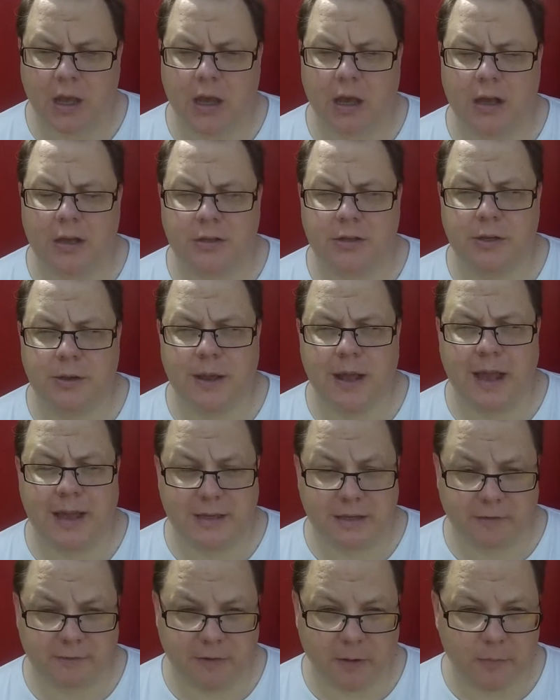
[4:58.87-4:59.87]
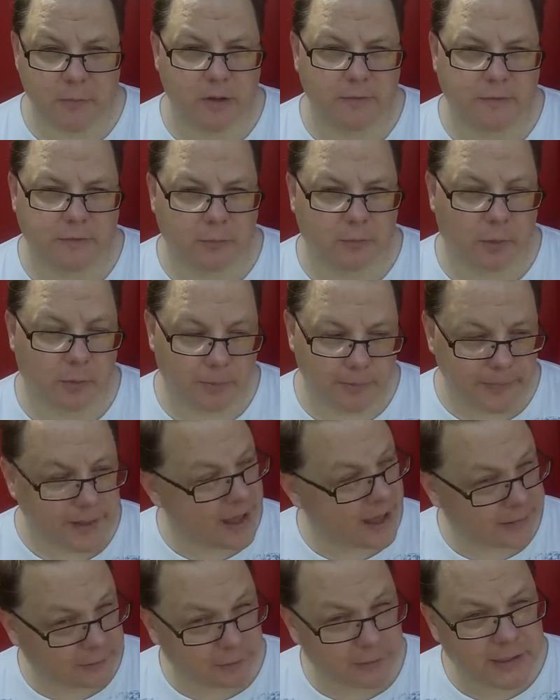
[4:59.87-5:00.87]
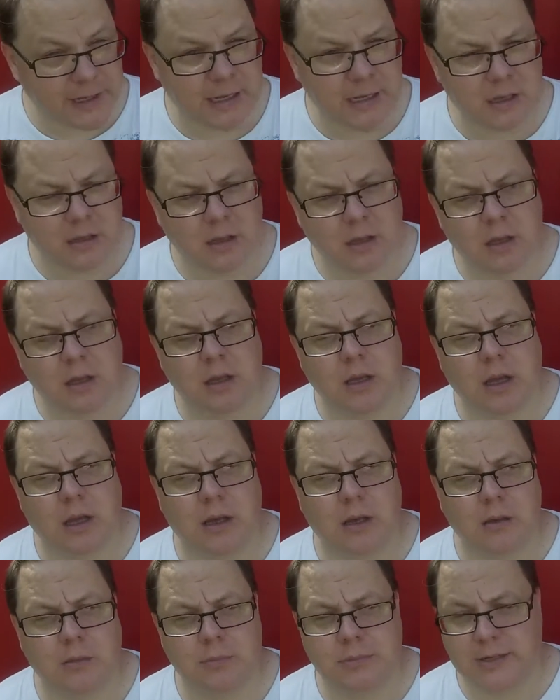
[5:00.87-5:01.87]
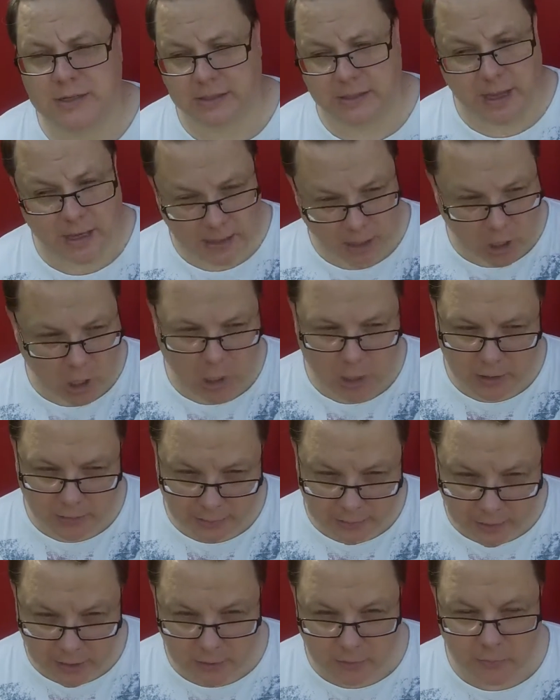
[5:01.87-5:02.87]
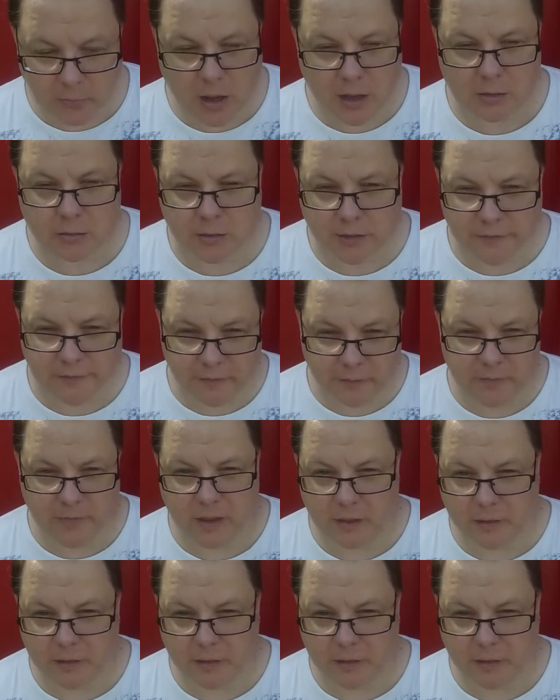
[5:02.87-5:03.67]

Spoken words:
Also, it has a removable battery, just like all the other models from the